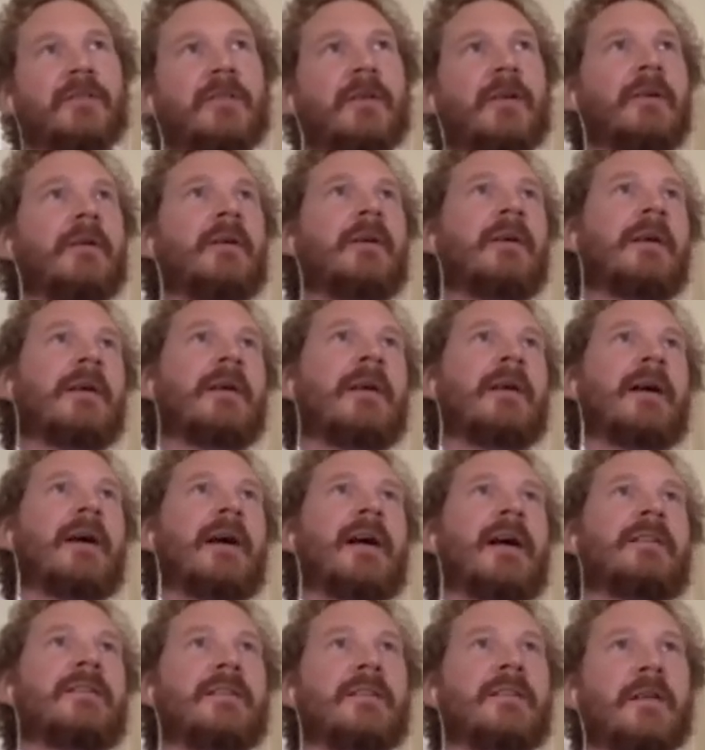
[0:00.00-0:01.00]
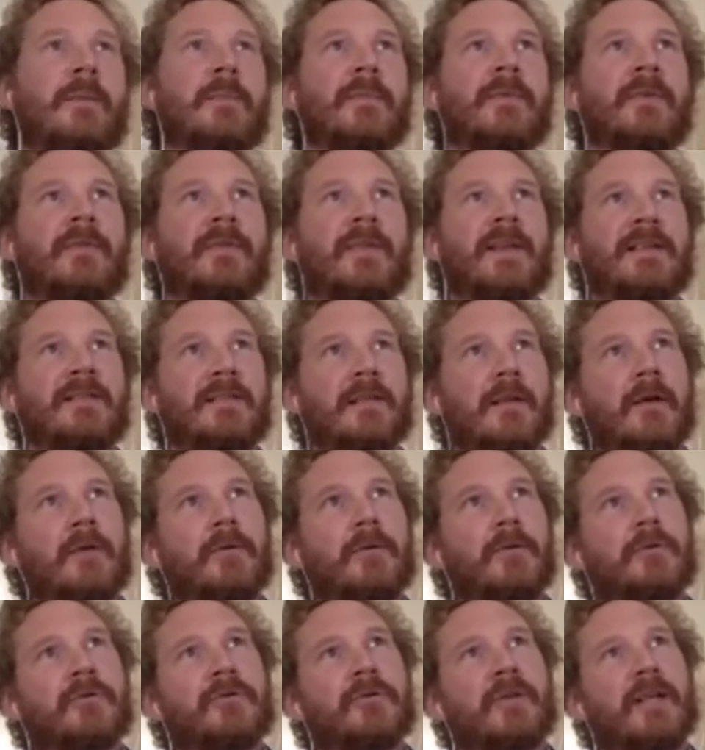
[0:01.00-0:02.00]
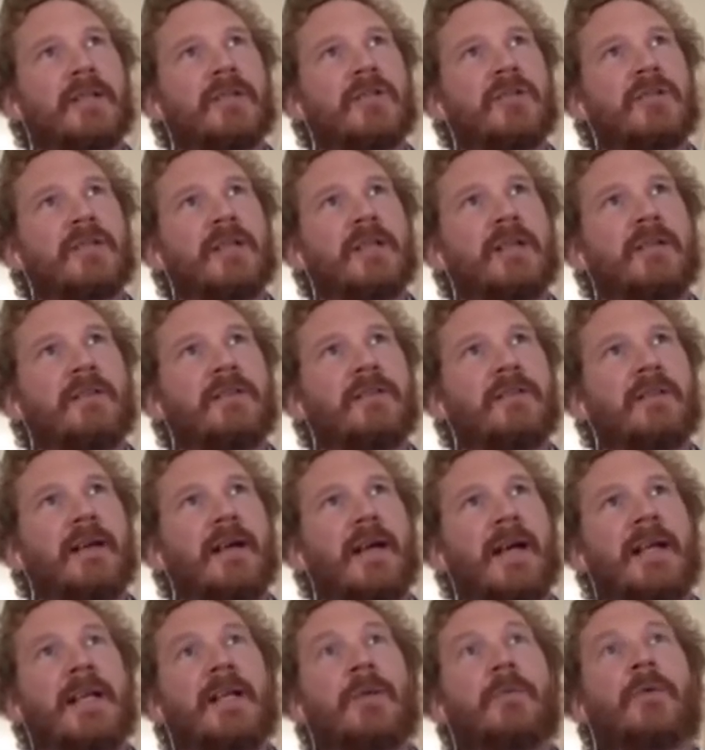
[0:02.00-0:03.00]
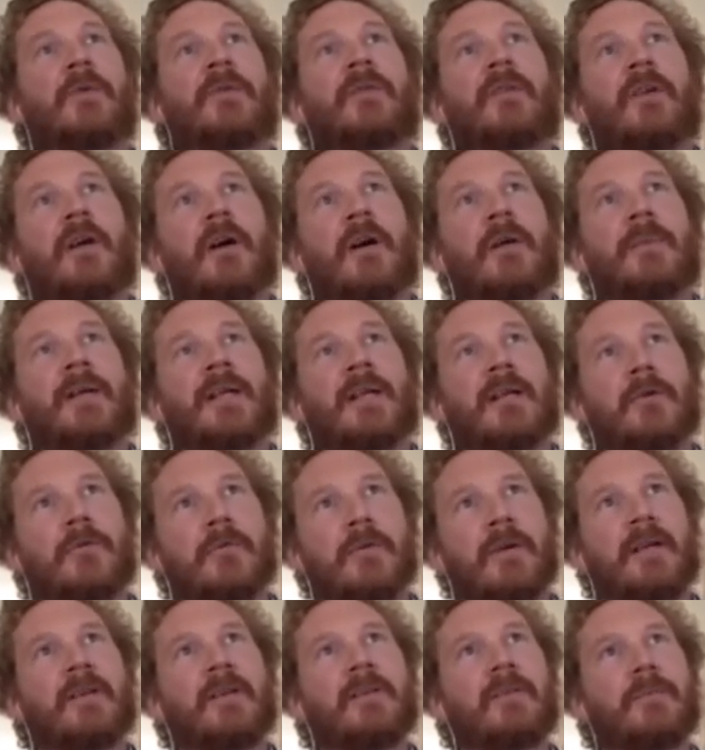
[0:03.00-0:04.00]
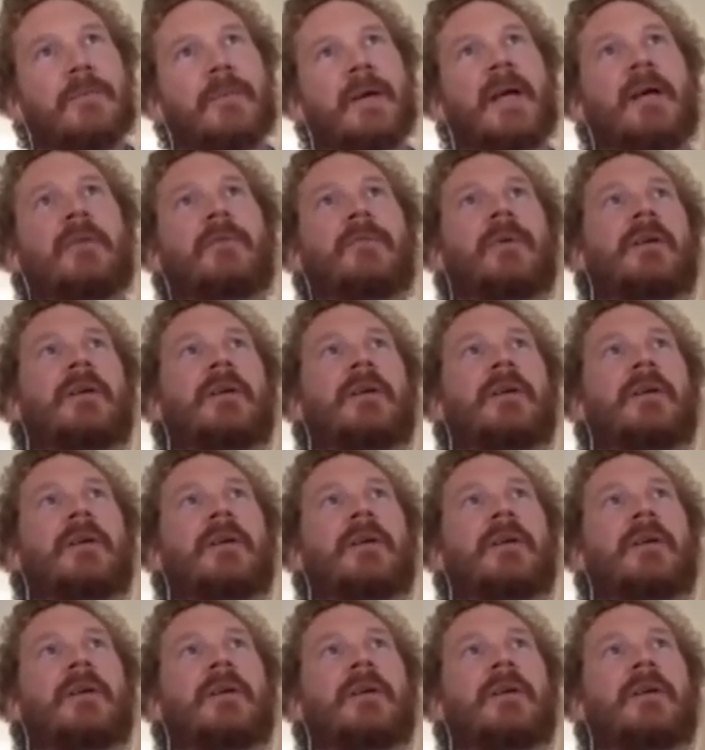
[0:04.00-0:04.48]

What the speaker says: So as the numbers of these local tragedies at any one time increase, perhaps we